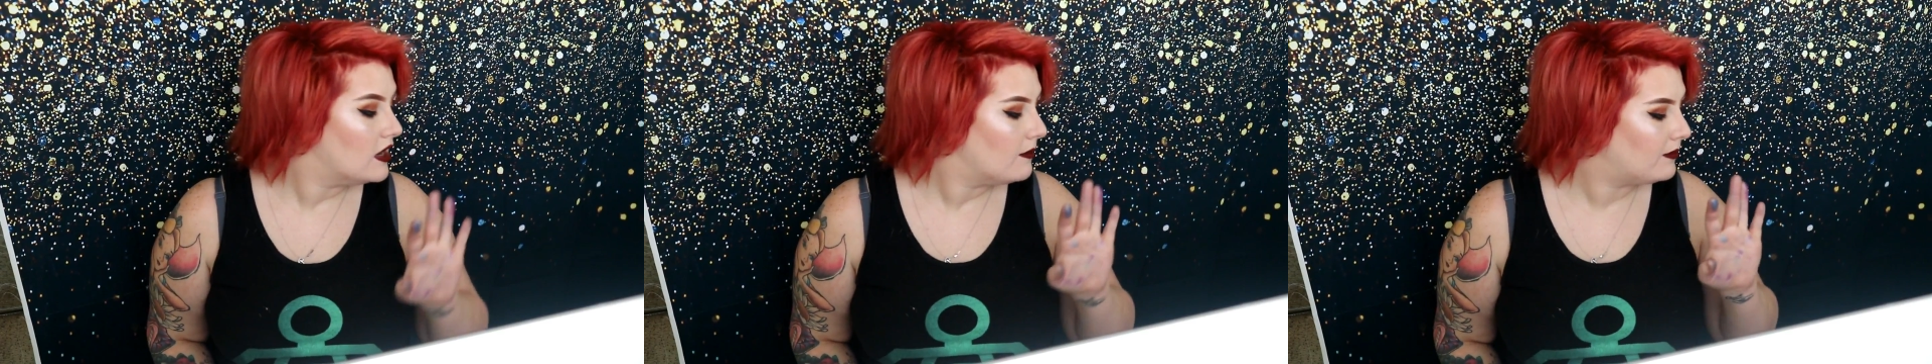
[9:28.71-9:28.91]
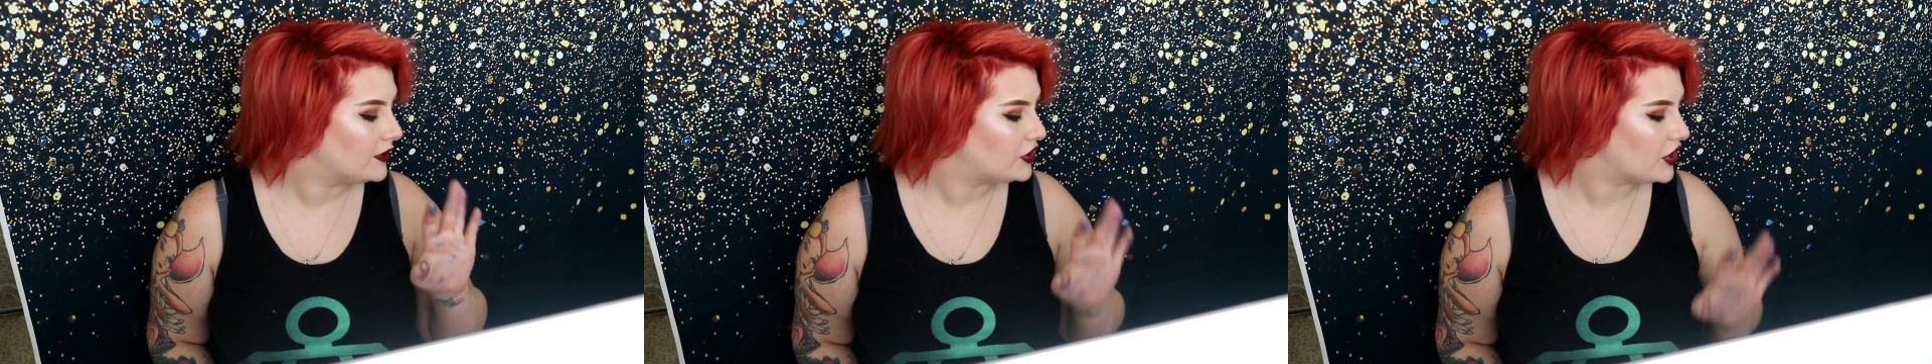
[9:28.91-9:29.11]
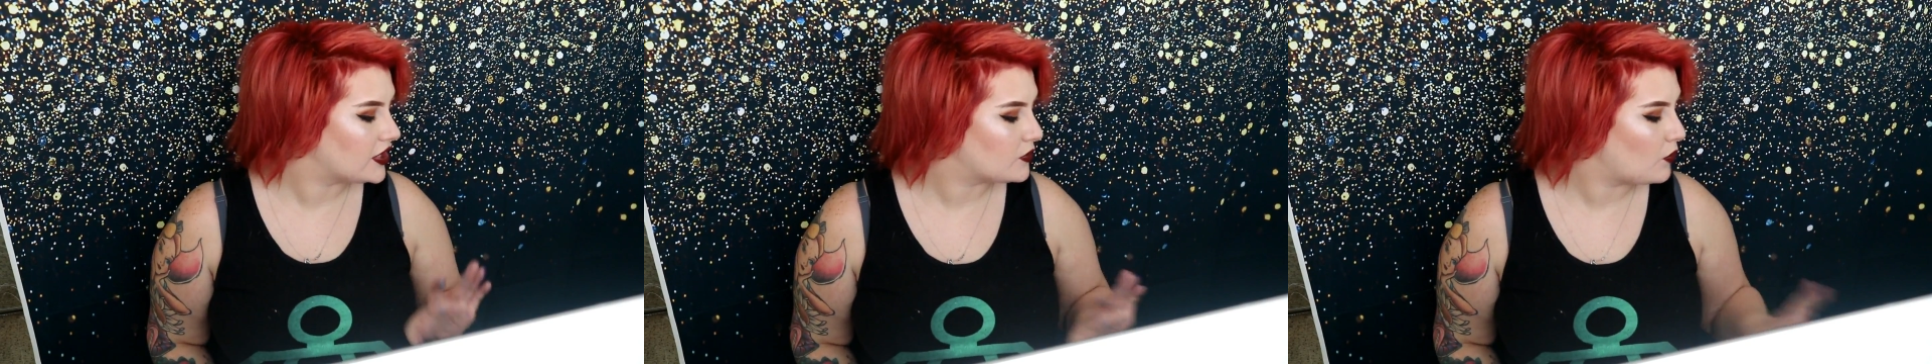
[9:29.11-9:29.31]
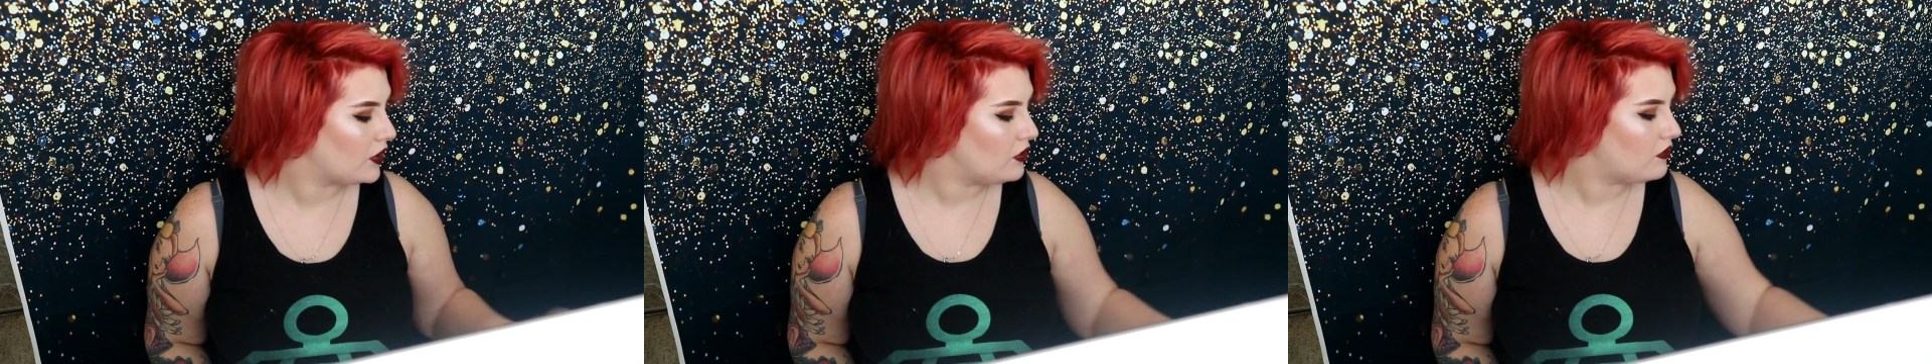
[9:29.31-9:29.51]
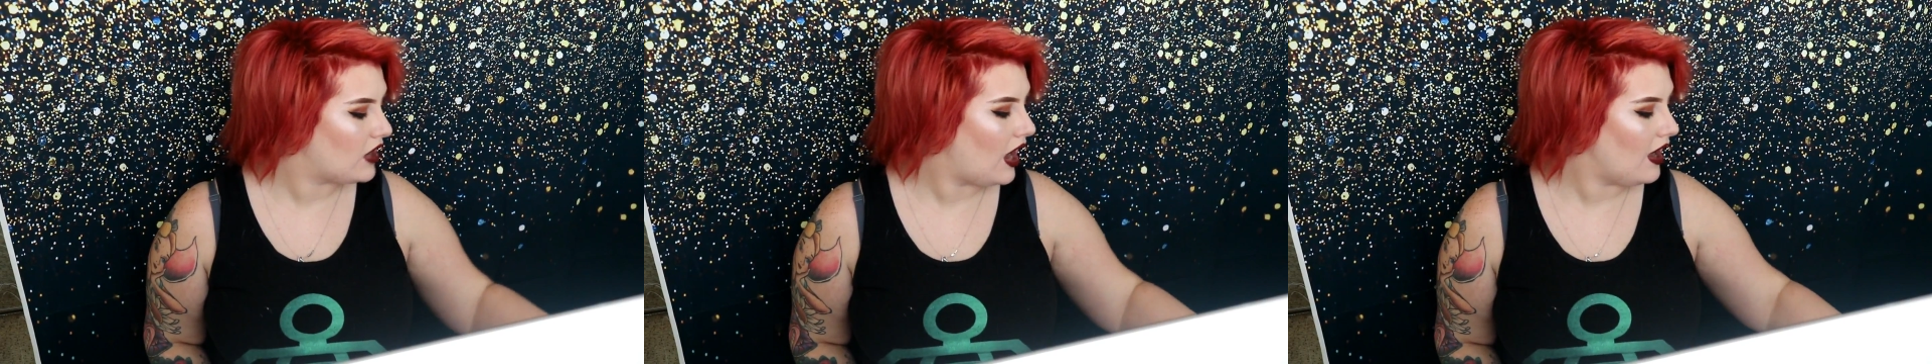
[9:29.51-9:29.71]
But just
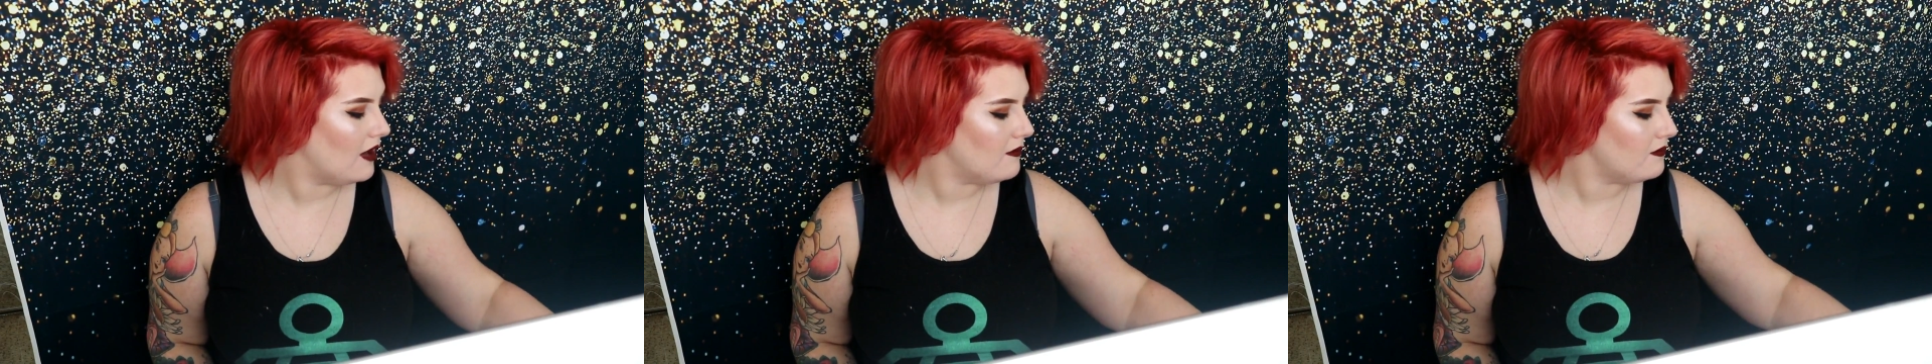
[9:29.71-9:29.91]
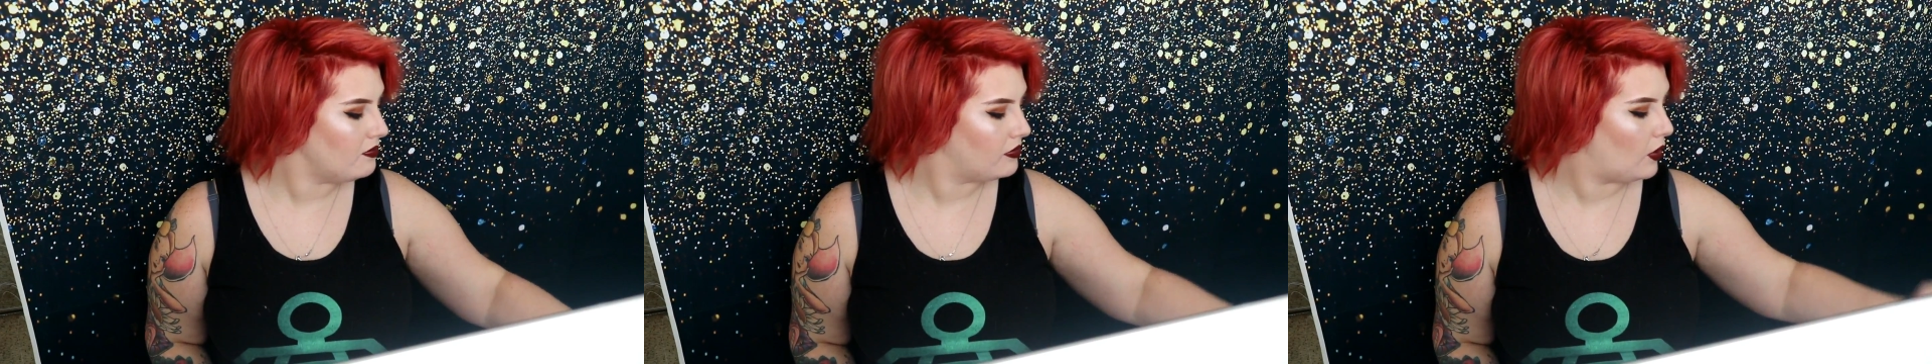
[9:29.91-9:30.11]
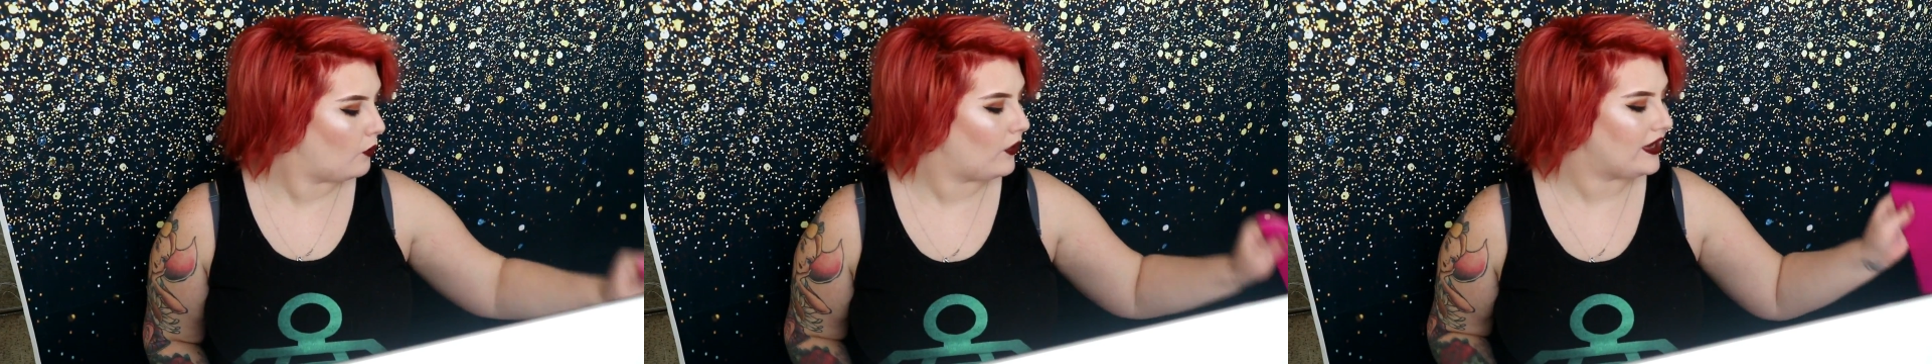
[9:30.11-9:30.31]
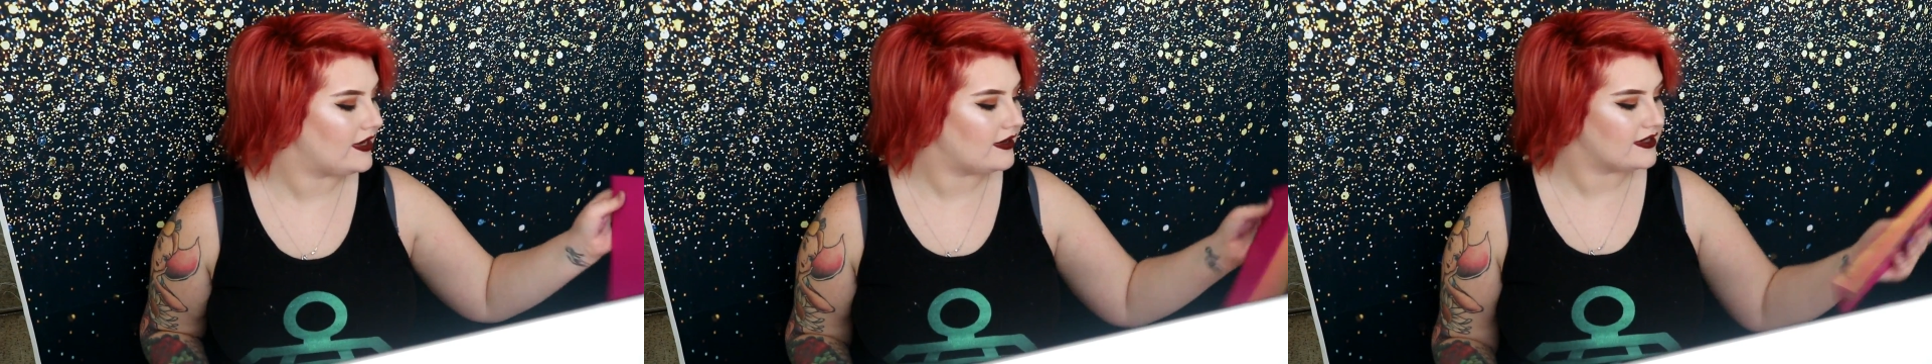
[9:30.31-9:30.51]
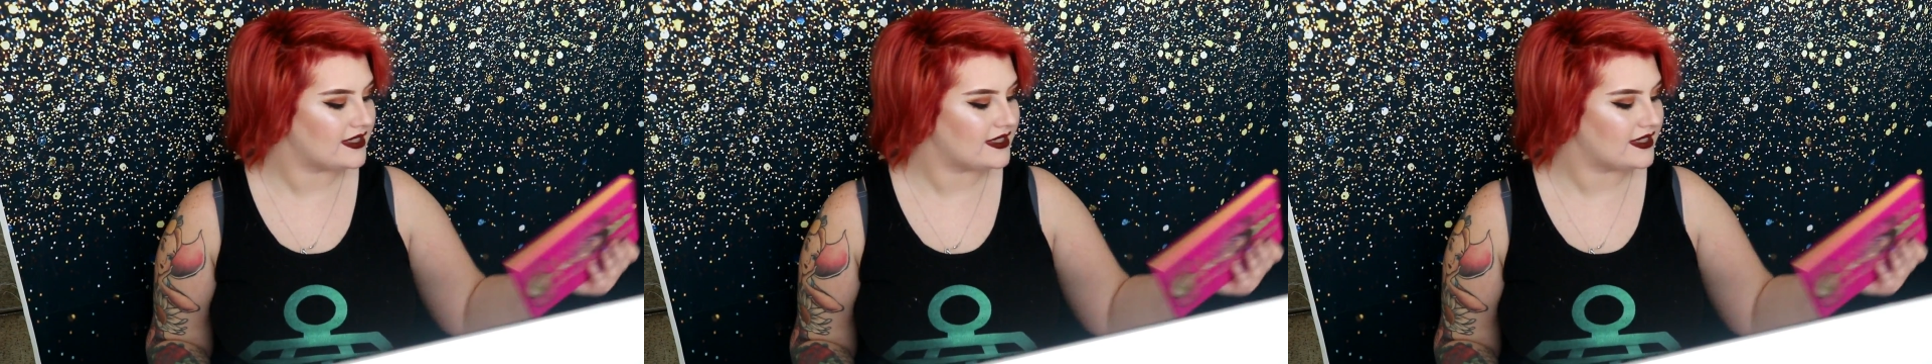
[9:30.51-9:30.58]
when